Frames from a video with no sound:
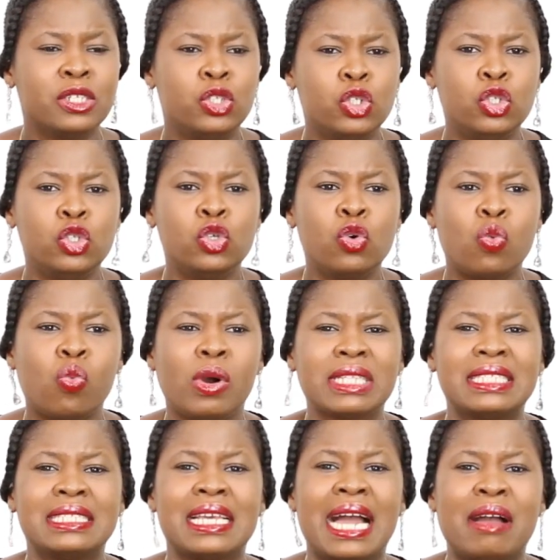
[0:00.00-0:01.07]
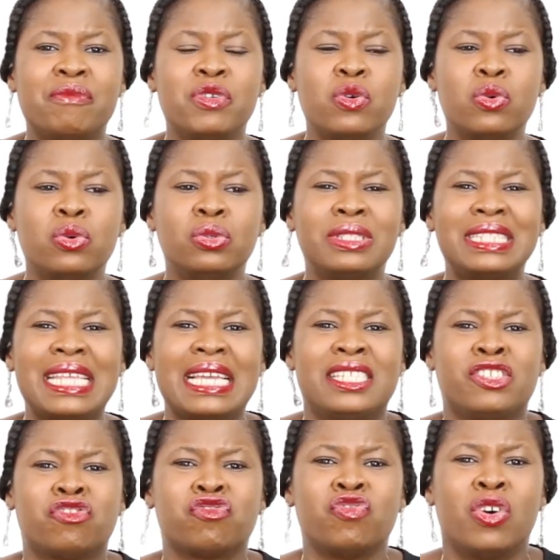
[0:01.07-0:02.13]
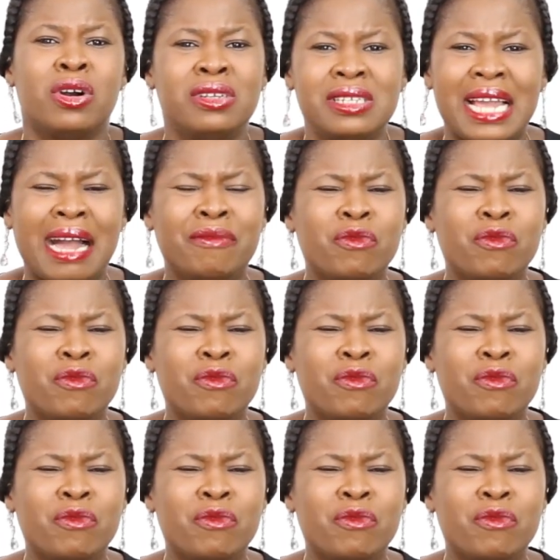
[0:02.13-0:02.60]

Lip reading: What have you test run?